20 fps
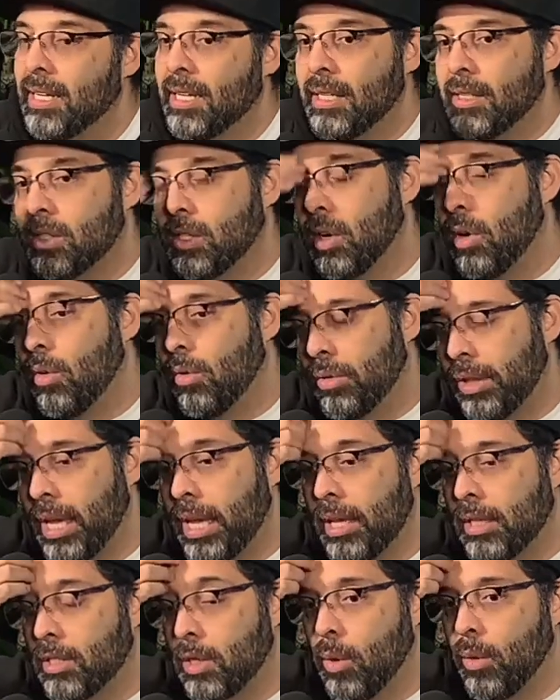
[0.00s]
So
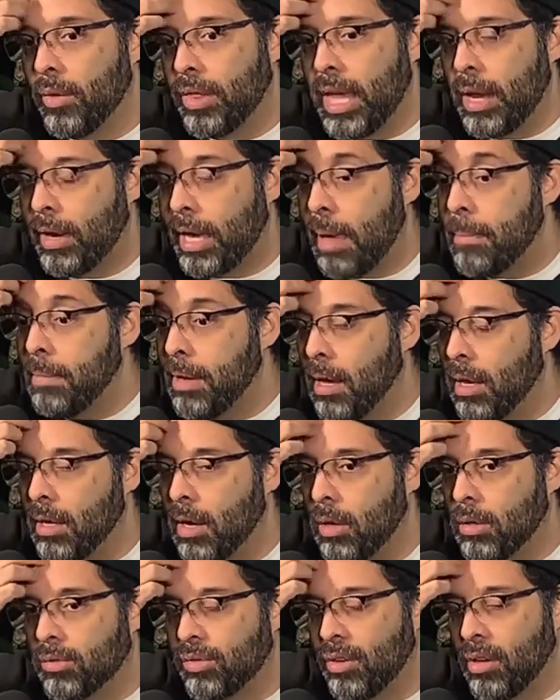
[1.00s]
they kept me a
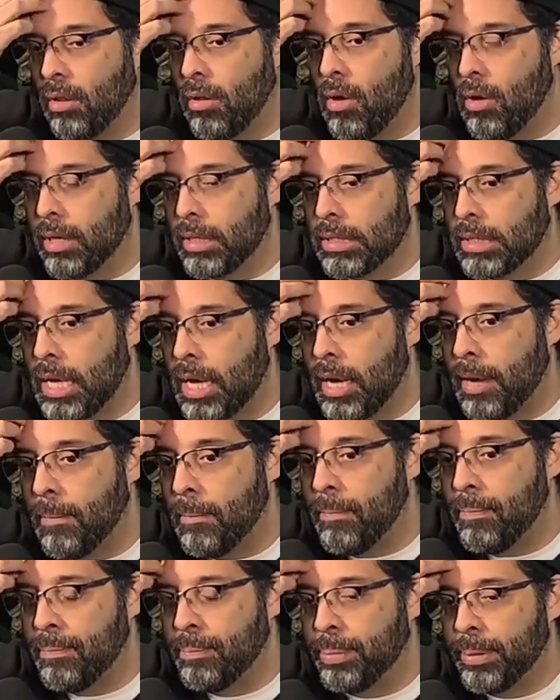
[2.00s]
host for the longest time,